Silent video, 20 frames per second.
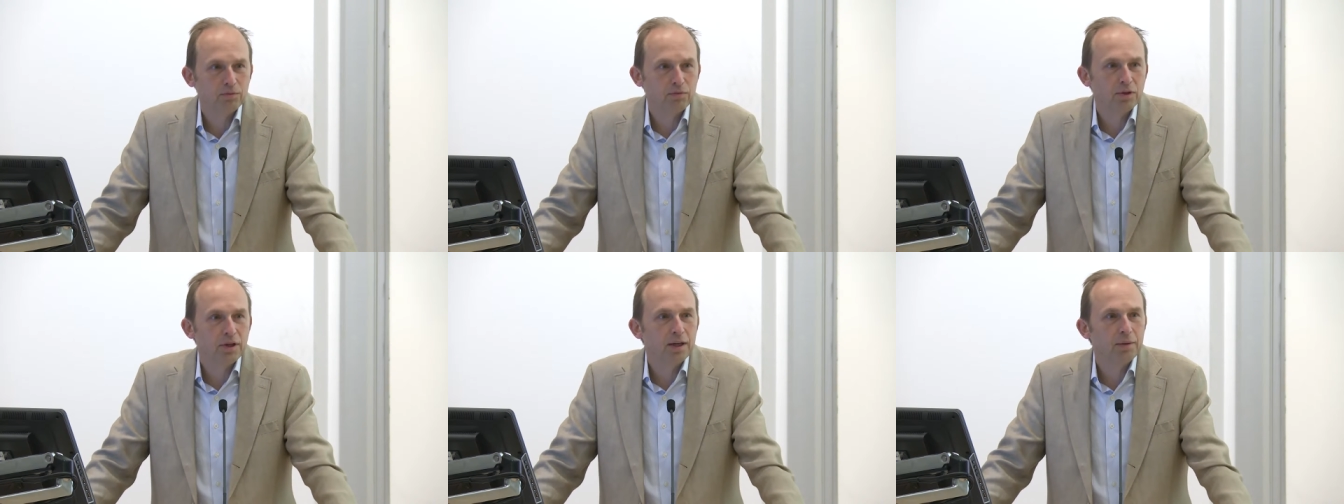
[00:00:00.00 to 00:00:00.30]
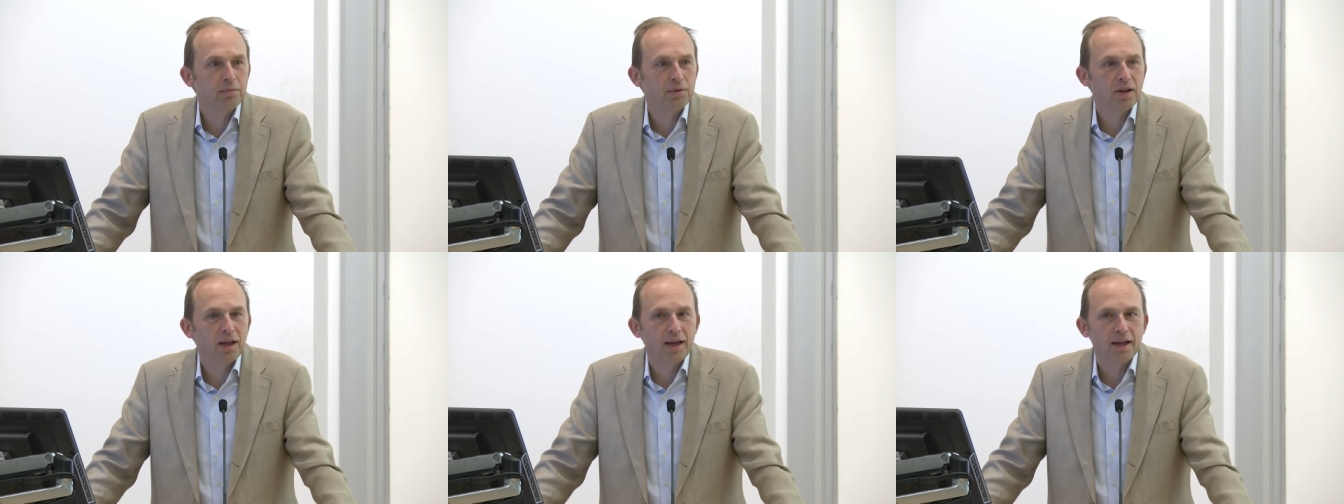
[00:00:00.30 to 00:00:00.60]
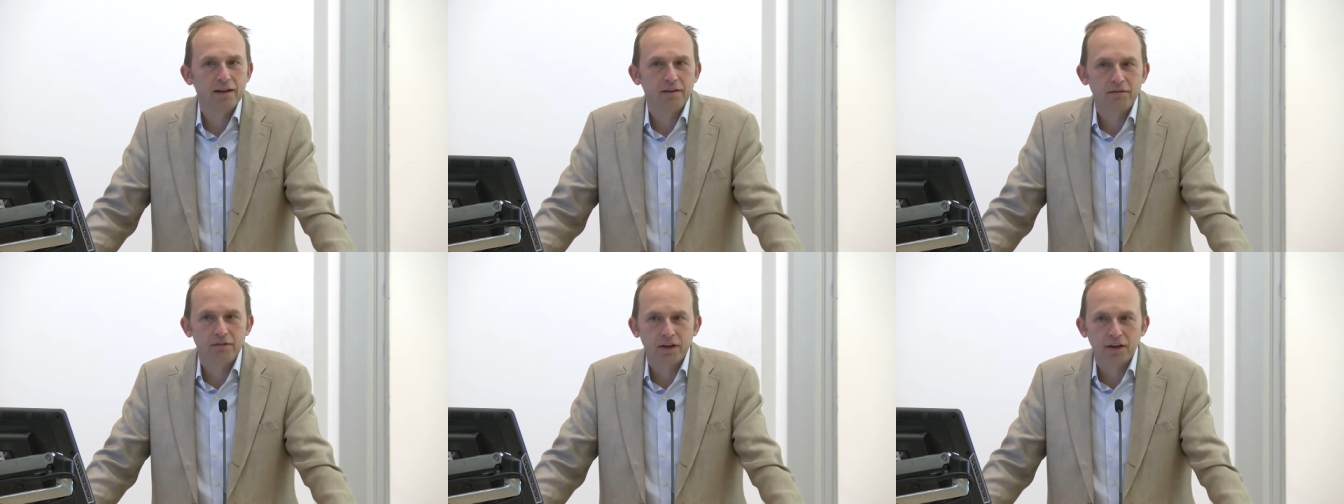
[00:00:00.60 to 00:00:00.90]
really
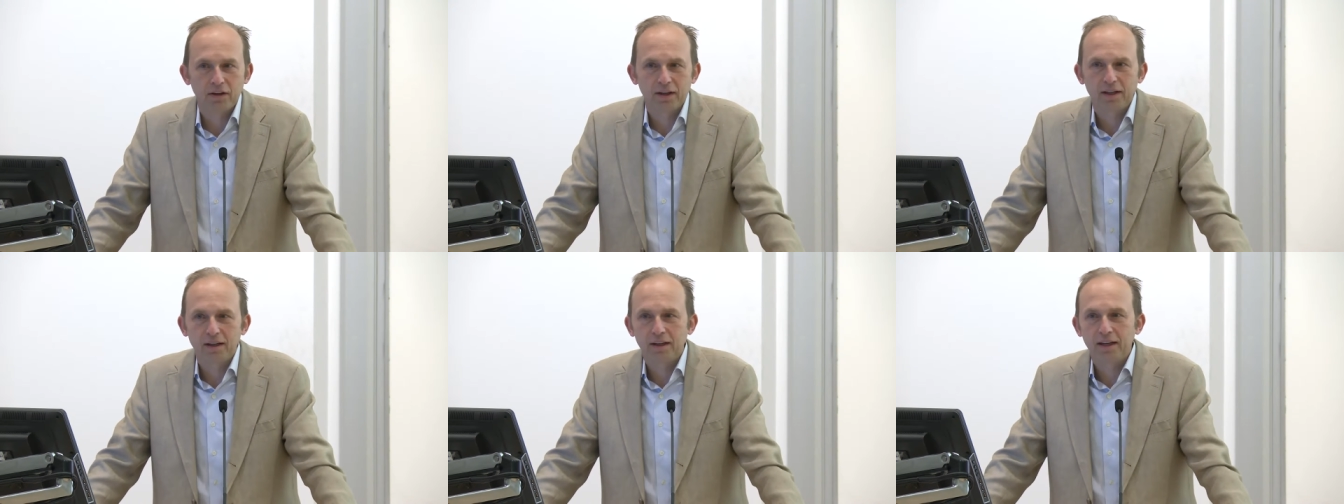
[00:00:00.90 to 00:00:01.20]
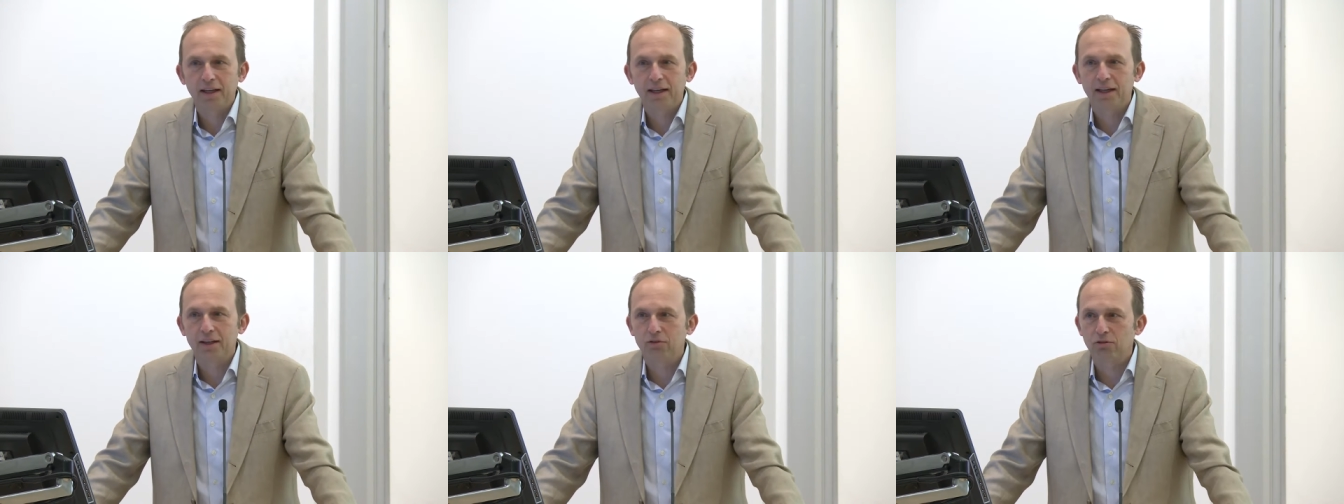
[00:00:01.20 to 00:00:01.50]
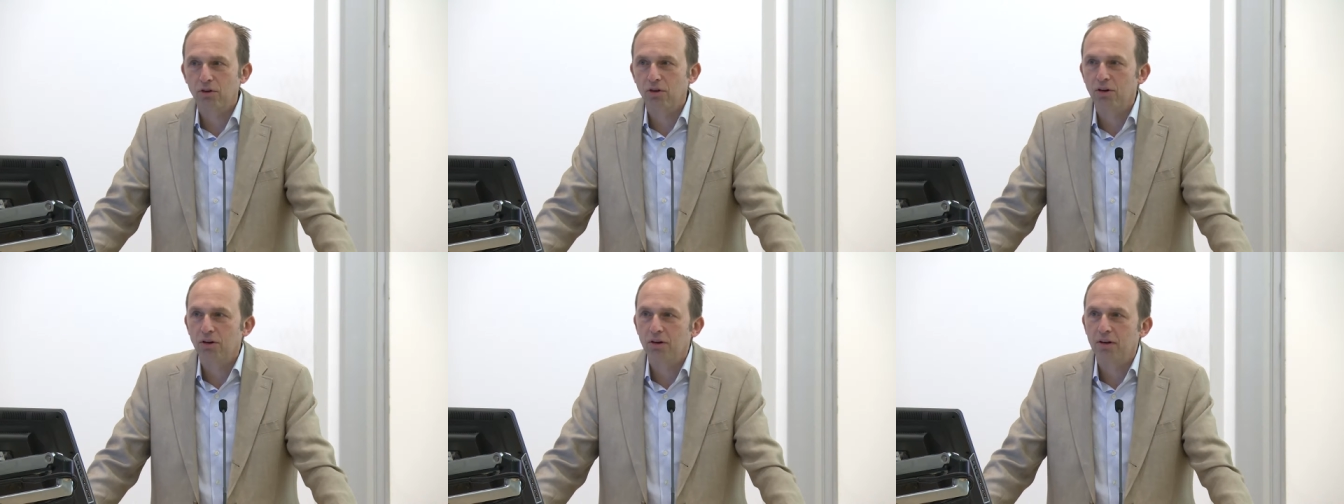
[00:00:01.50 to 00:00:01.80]
played a very leading
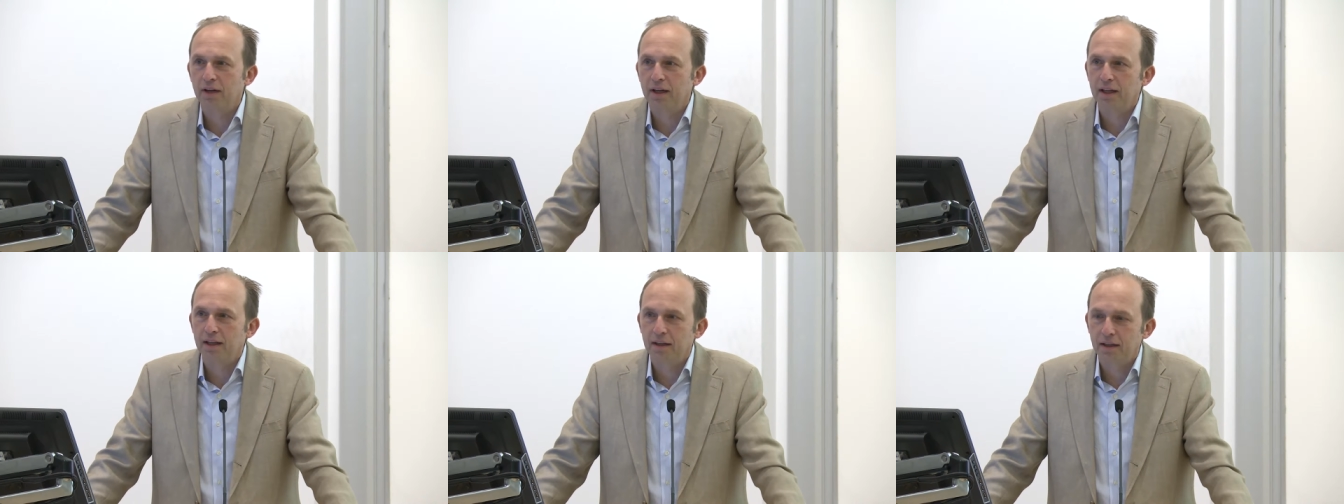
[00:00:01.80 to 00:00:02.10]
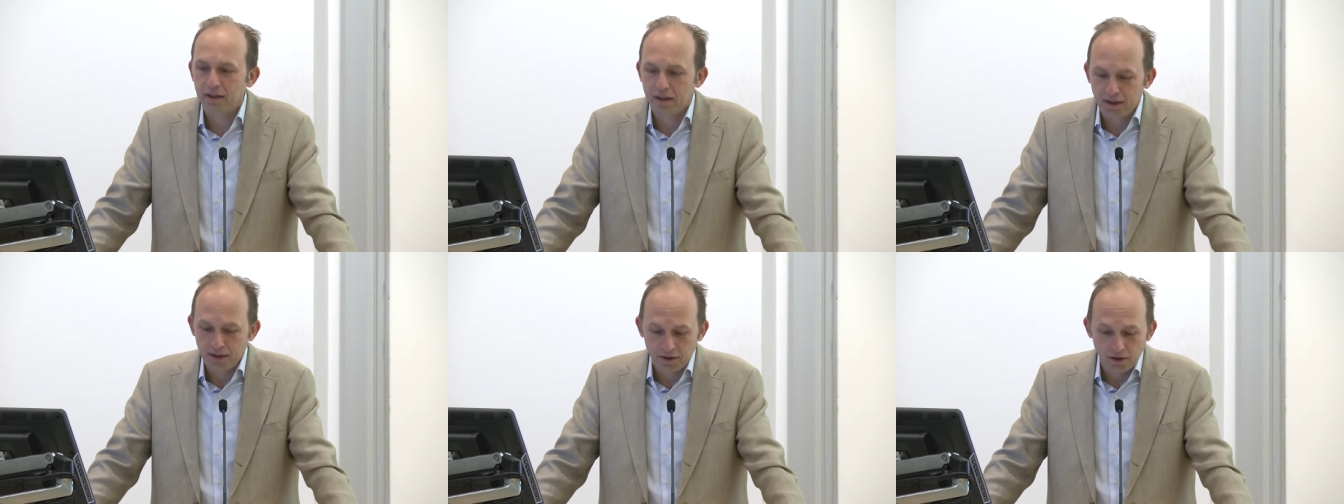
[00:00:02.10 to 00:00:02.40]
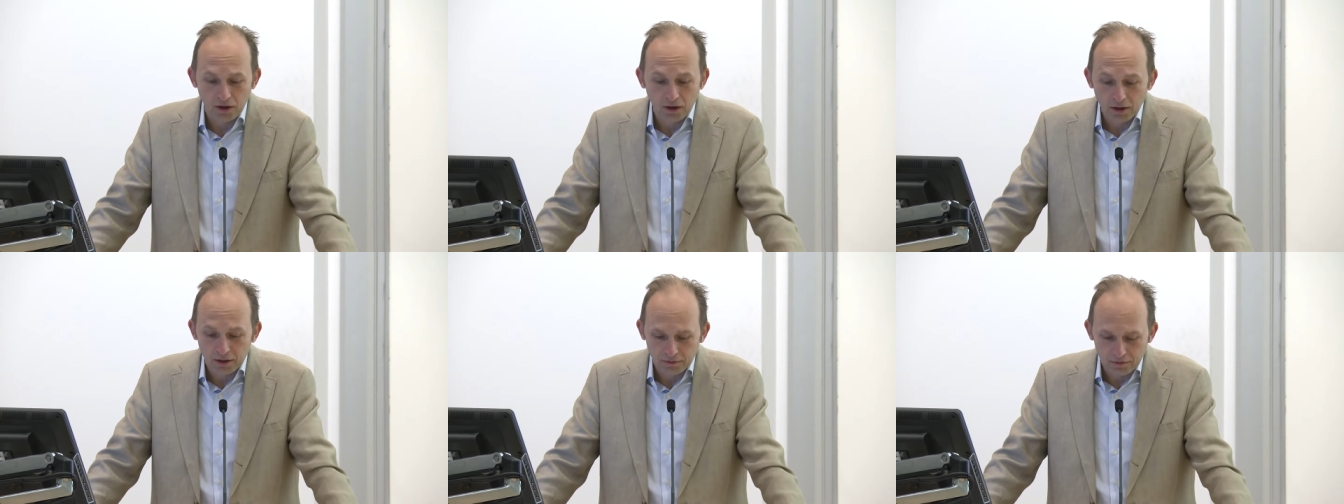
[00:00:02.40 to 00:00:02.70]
role in, in
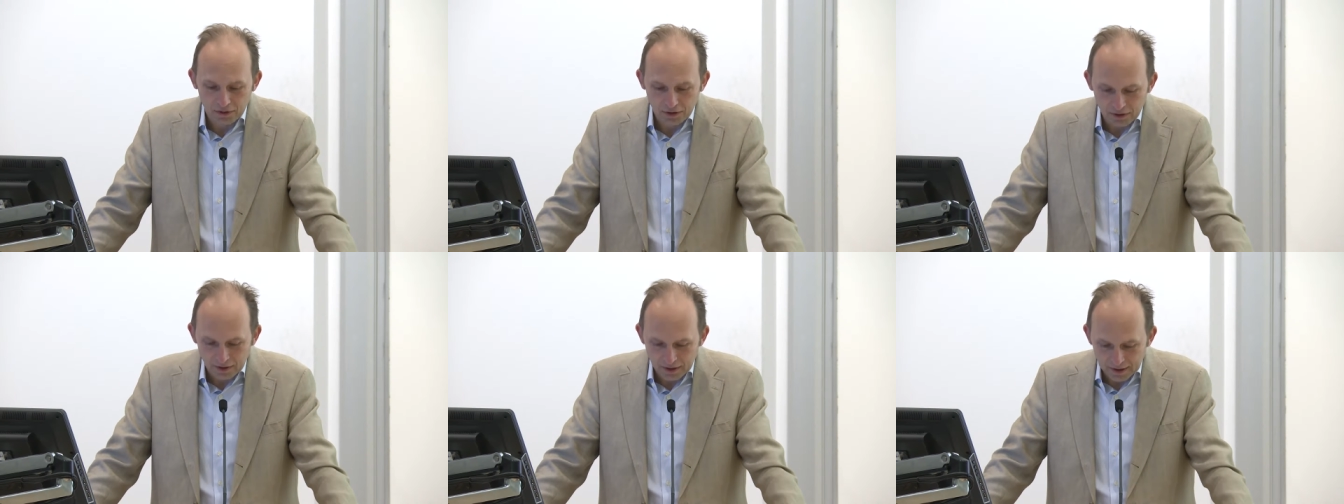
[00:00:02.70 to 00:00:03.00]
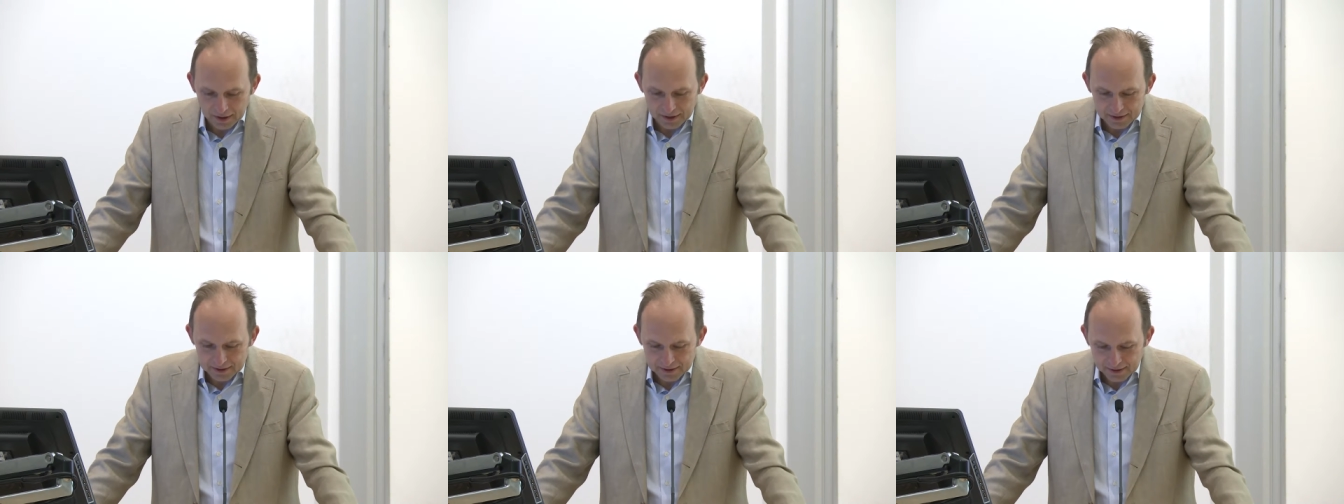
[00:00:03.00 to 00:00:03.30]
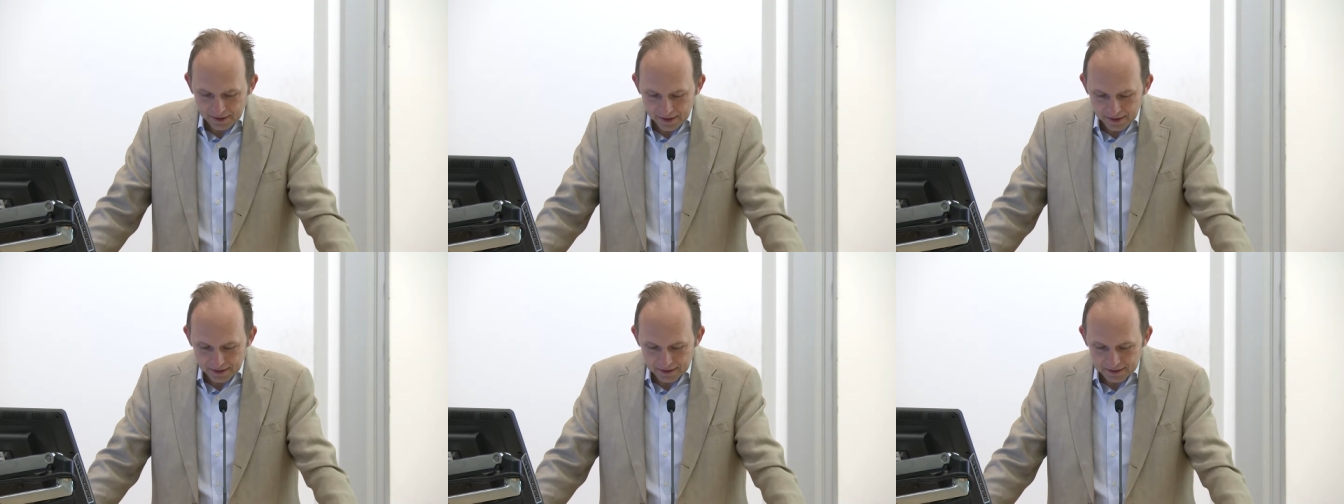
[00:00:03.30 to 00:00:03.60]
all of the United
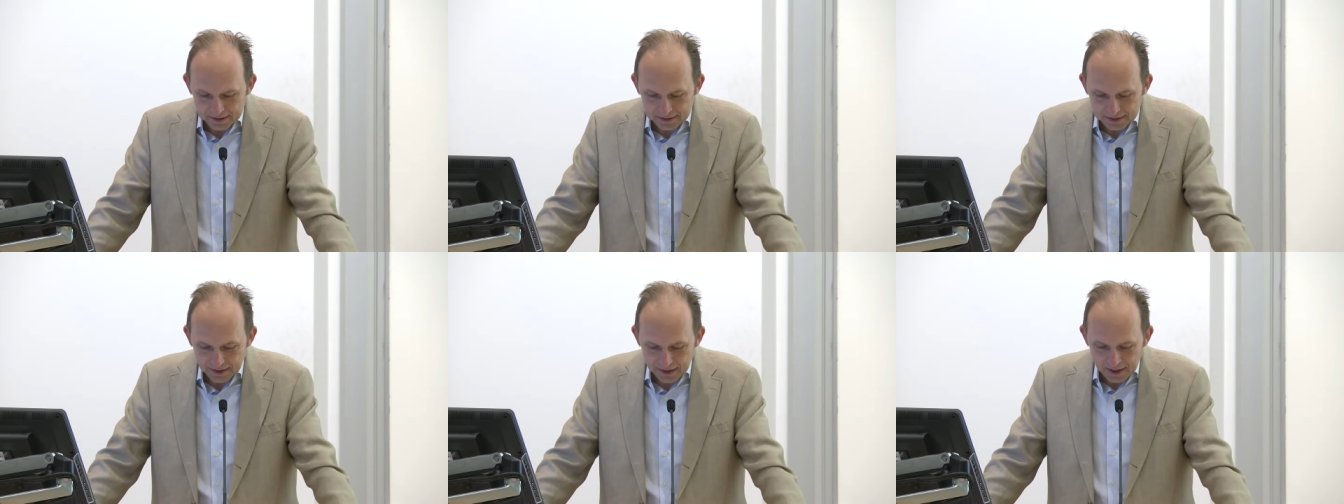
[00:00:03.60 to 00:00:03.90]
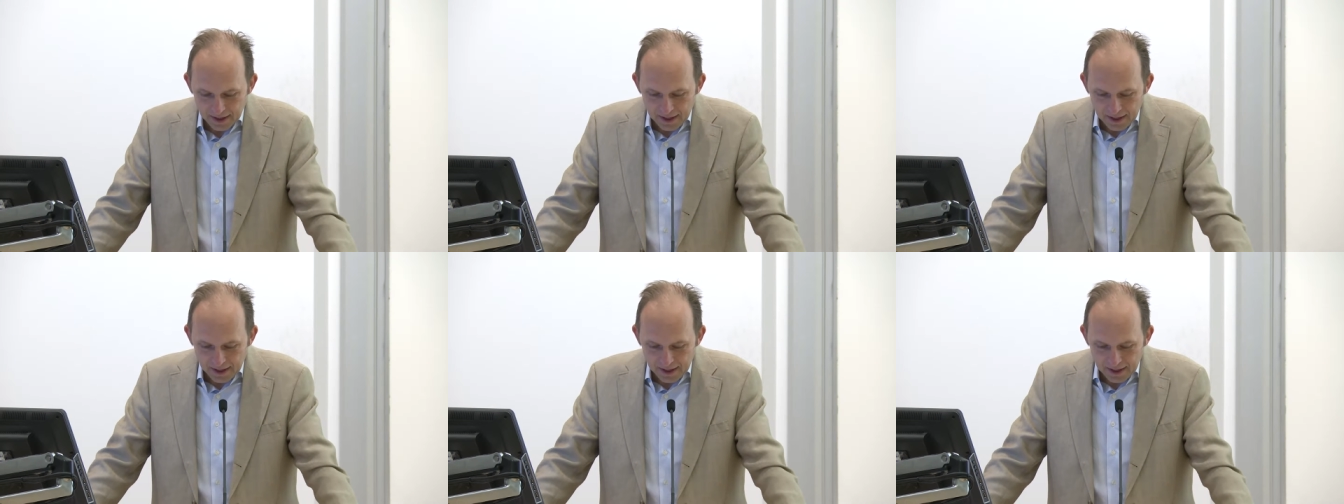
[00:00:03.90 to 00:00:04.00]
States,